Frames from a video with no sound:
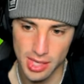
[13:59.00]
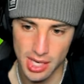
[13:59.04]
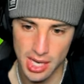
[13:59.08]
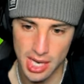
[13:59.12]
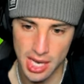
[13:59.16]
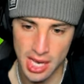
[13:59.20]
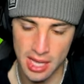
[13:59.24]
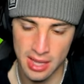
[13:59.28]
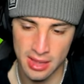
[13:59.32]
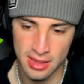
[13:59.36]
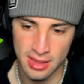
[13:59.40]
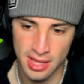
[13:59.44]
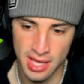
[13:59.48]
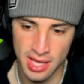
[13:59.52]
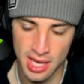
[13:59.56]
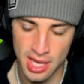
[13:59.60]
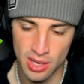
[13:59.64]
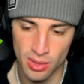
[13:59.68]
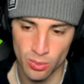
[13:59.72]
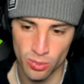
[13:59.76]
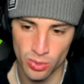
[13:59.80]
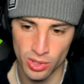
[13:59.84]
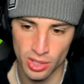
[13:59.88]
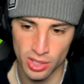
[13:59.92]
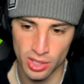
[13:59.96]
And
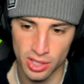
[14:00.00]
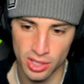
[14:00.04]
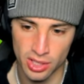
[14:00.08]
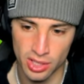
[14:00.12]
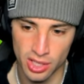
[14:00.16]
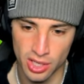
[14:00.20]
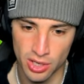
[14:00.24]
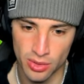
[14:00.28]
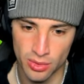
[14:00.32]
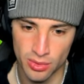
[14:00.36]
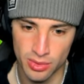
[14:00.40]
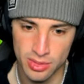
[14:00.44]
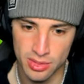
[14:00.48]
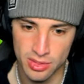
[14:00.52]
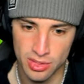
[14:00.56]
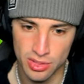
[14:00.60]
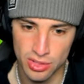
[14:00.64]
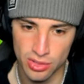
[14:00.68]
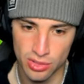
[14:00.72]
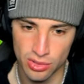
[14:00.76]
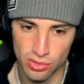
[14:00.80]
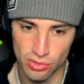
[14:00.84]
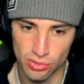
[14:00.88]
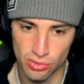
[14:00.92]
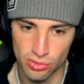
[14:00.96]
then we're going to go
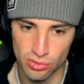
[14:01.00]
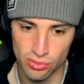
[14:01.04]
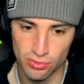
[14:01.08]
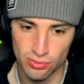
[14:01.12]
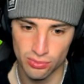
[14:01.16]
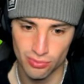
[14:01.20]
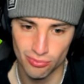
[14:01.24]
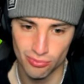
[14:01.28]
into